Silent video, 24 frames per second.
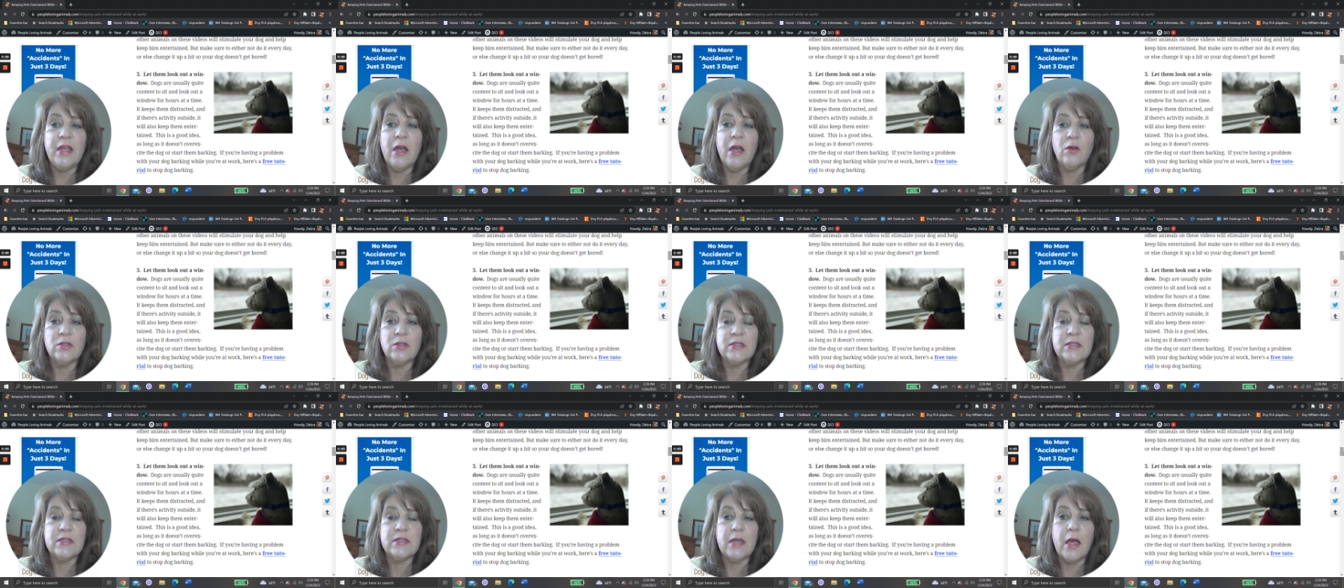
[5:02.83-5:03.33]

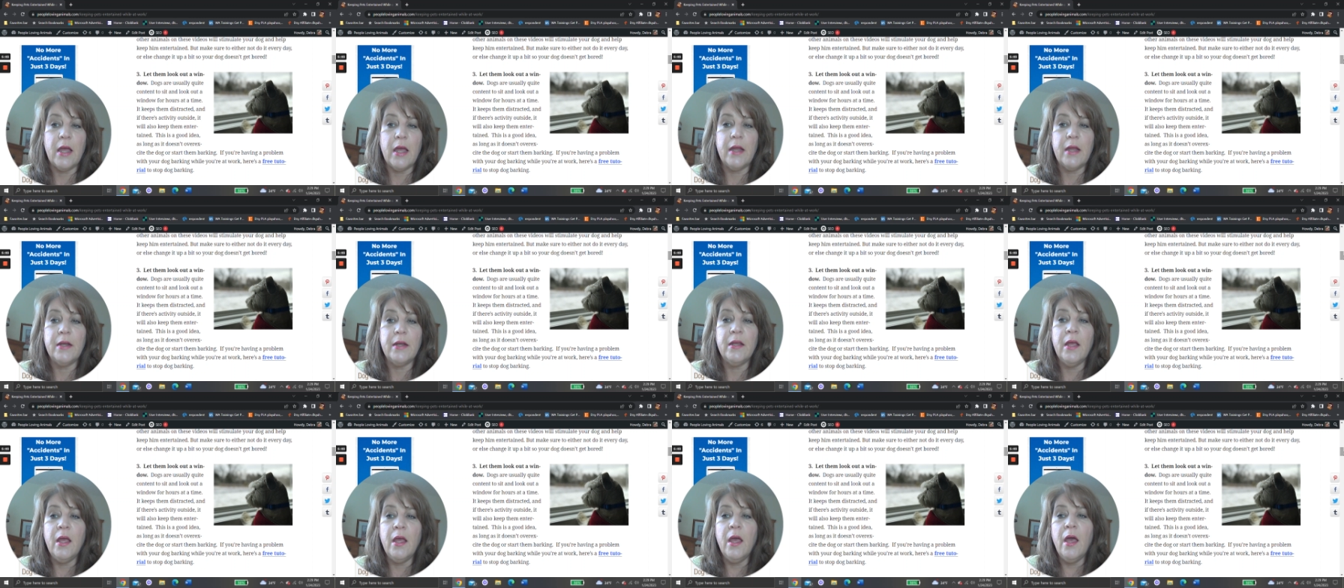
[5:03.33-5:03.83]

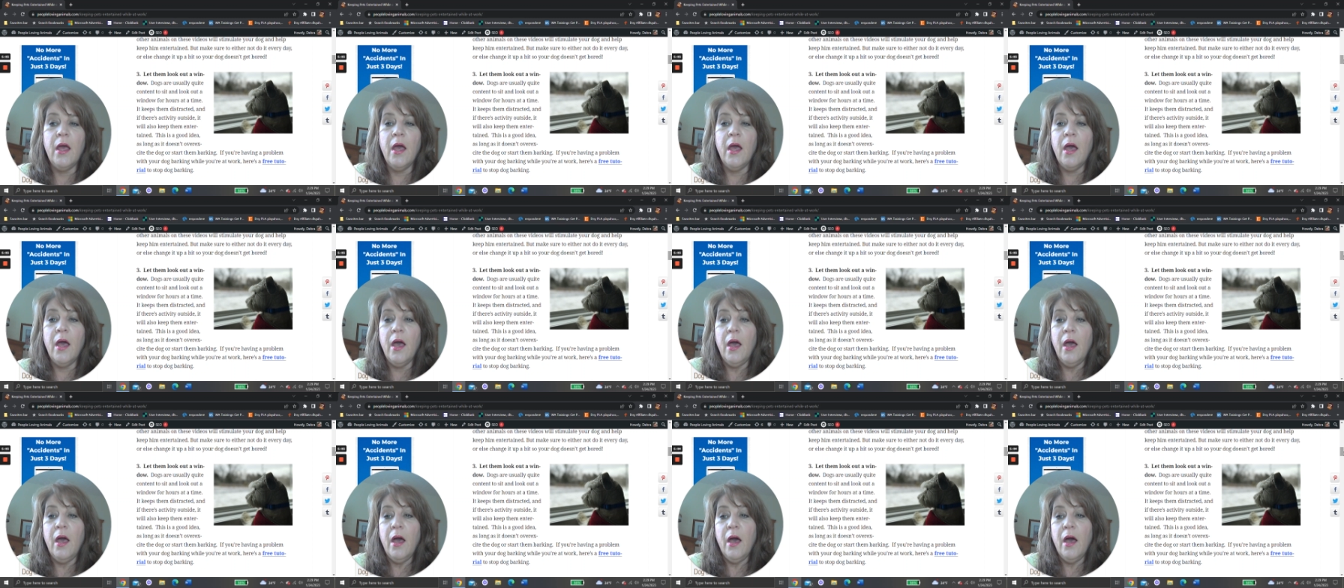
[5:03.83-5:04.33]
outside.
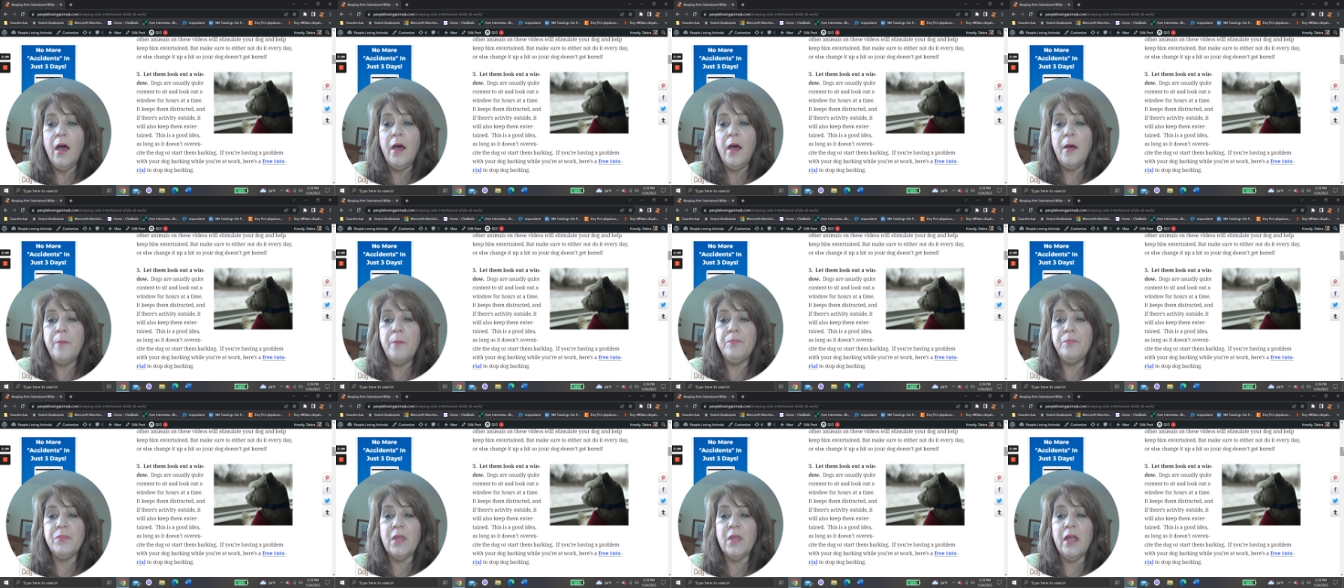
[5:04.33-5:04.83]

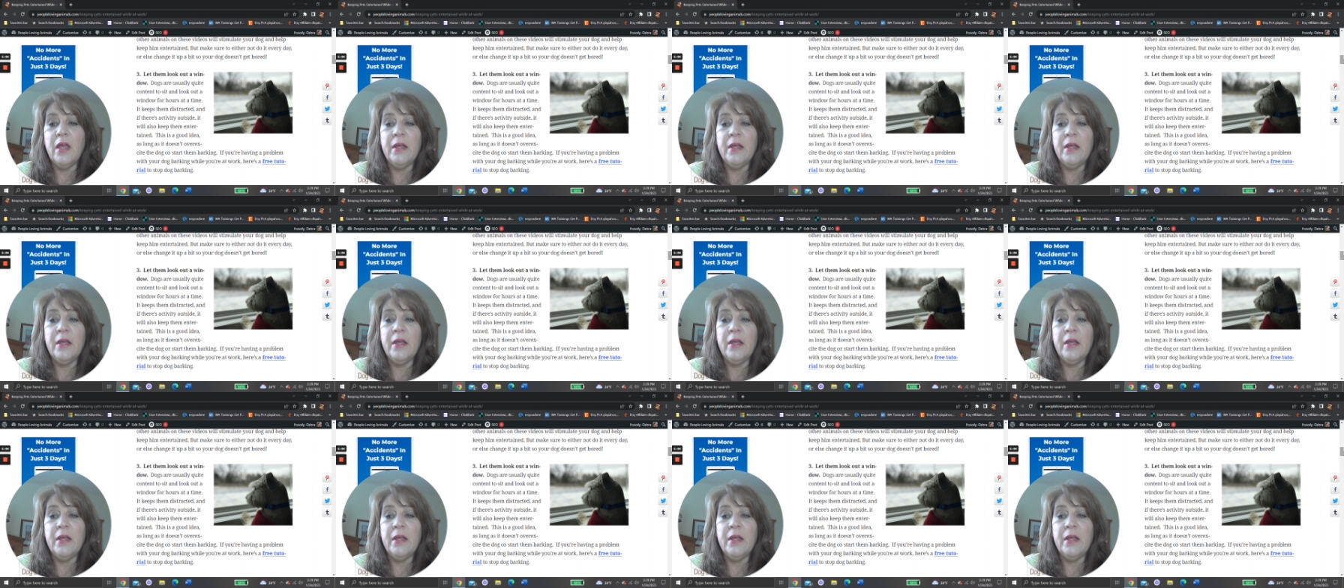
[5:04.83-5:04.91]
Um,